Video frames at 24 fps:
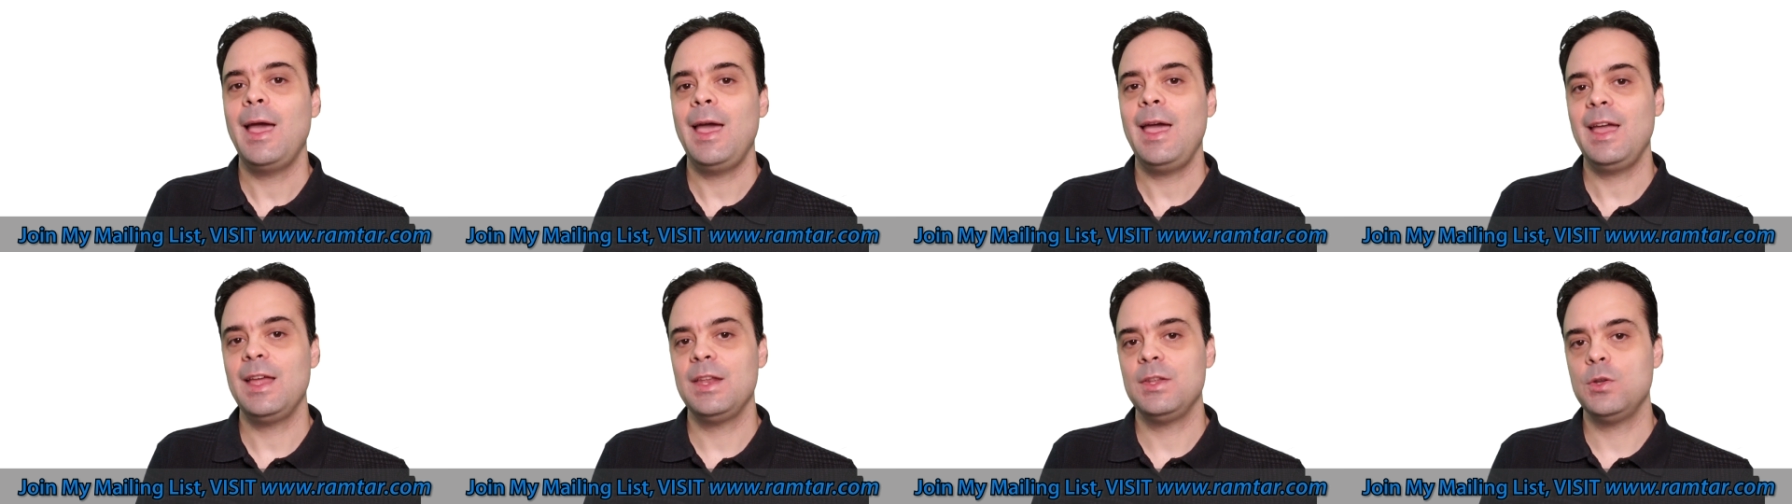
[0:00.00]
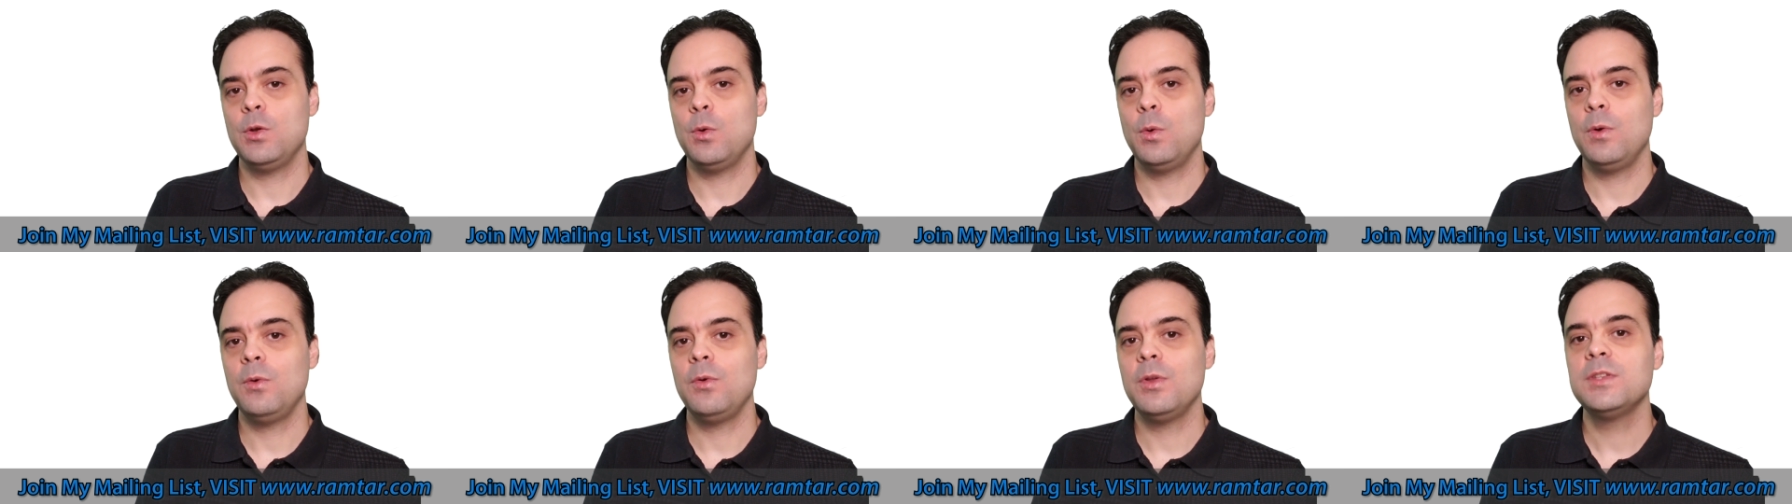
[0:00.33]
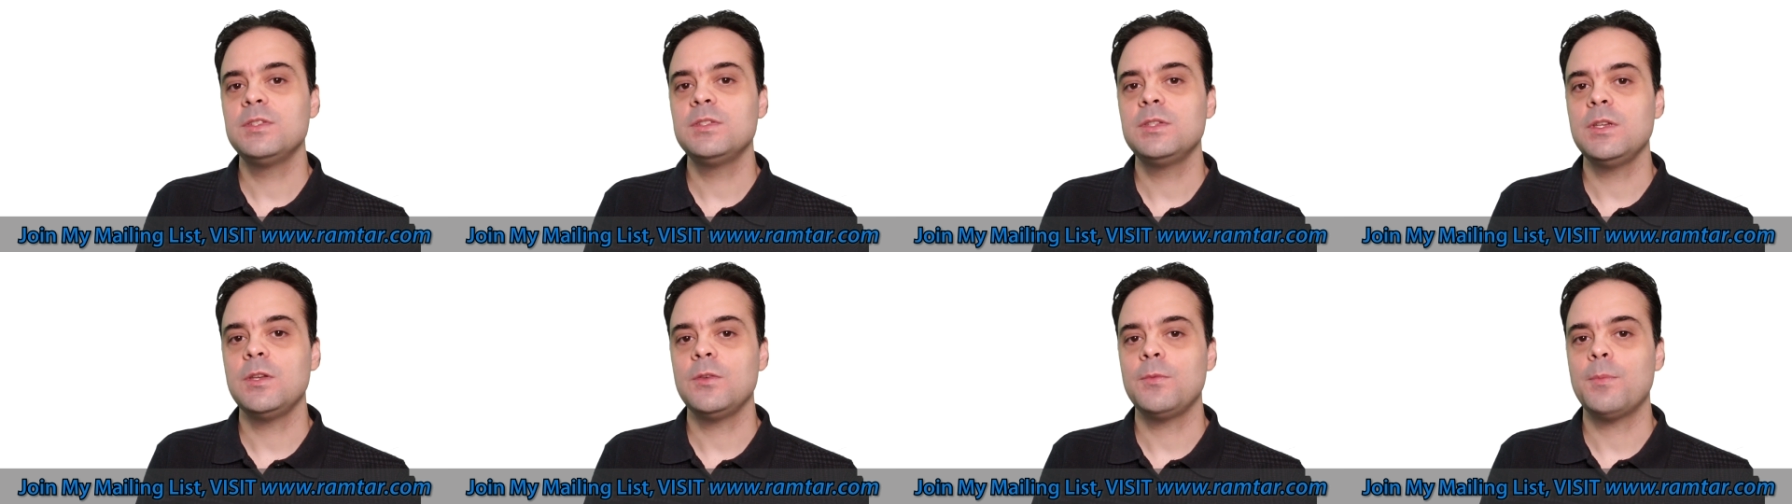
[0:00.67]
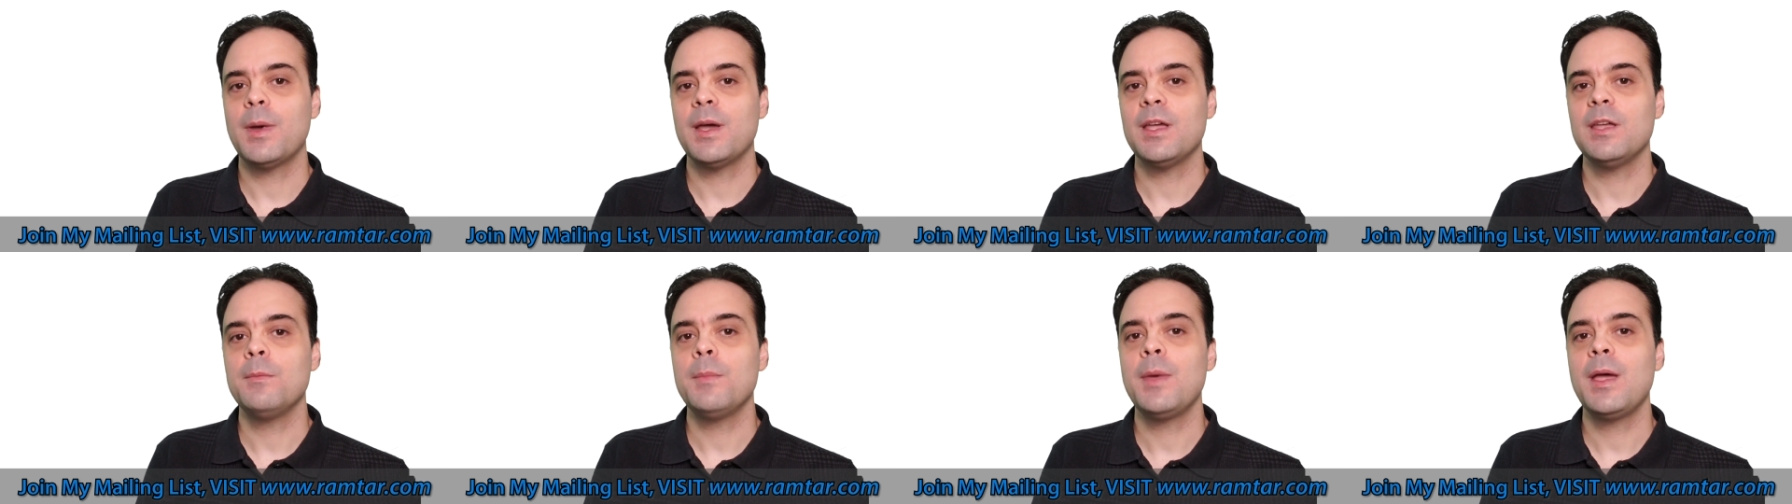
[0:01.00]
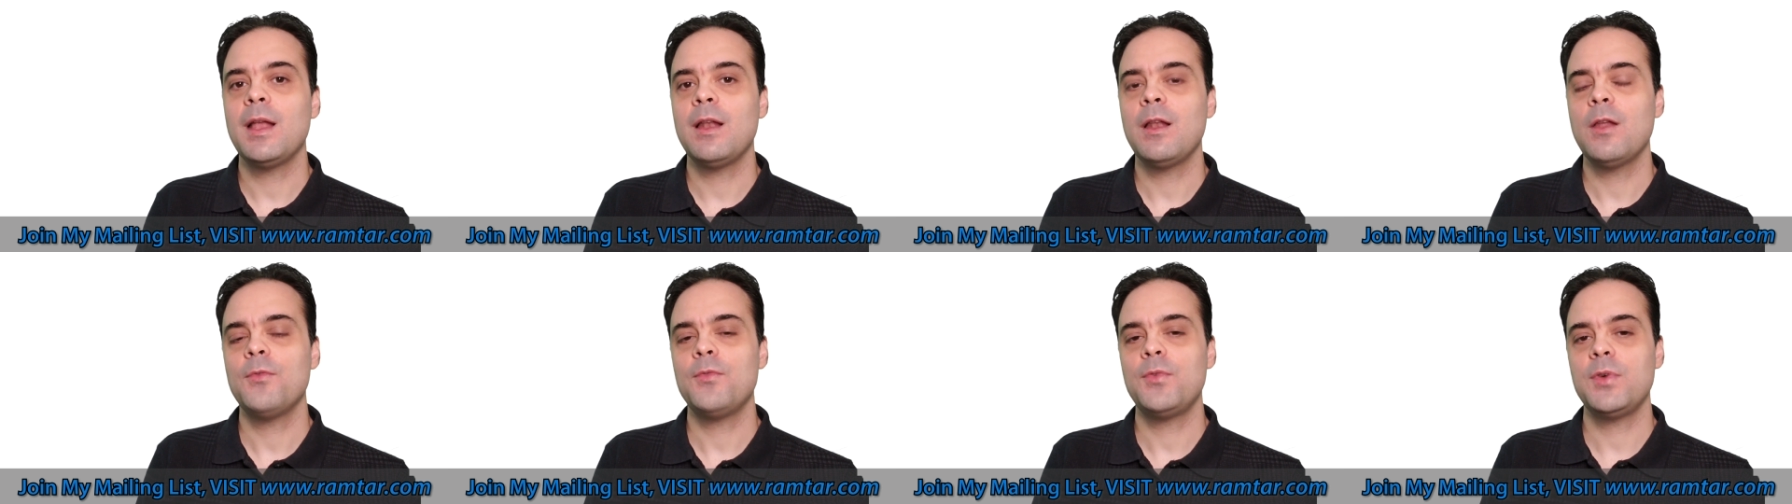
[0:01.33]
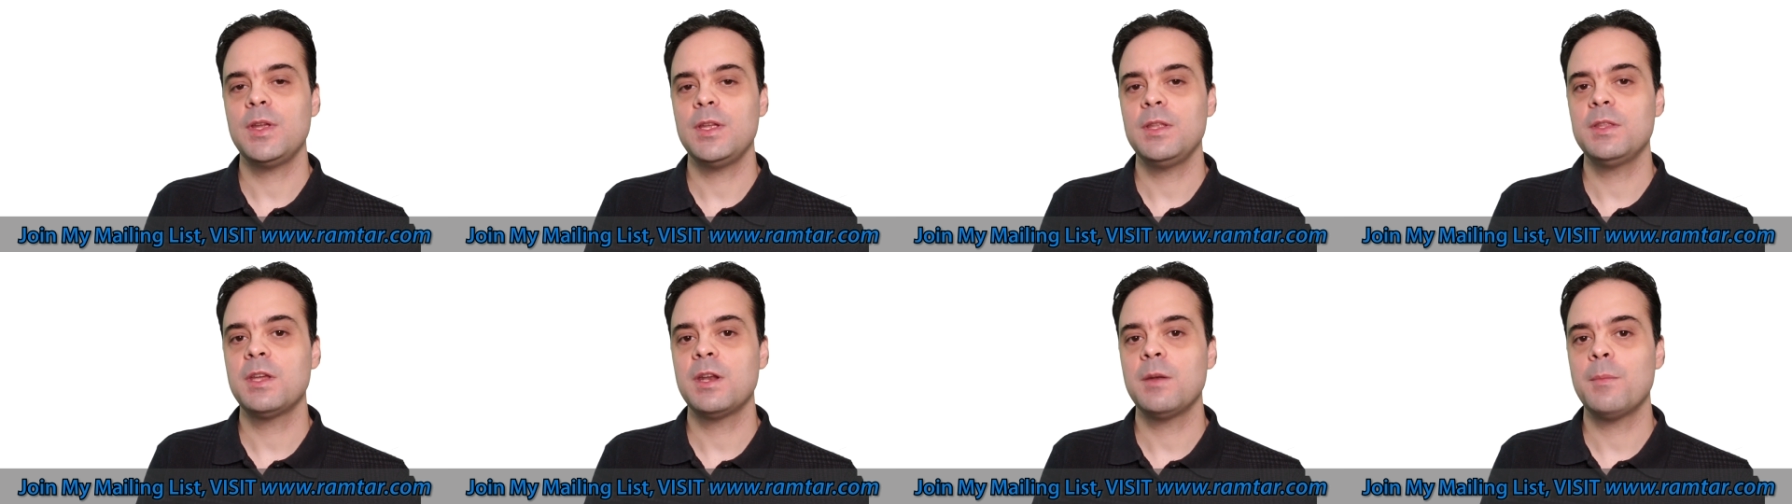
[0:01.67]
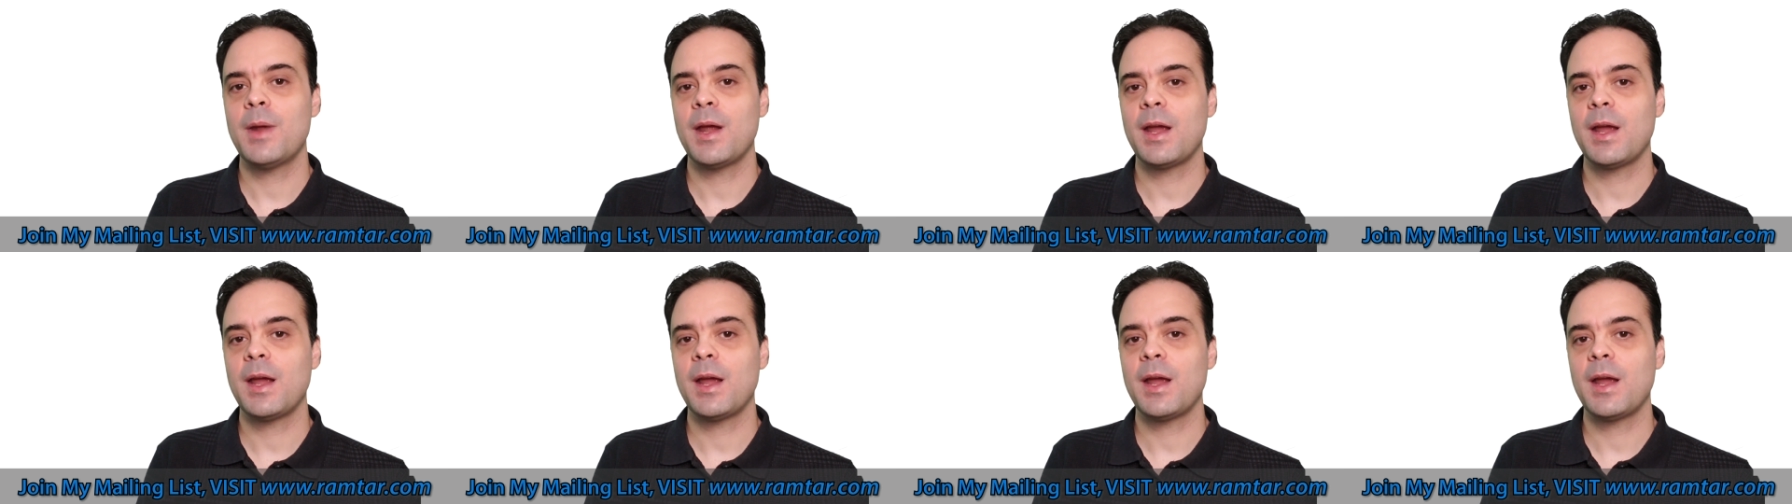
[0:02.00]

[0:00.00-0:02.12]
and you will receive by email free internet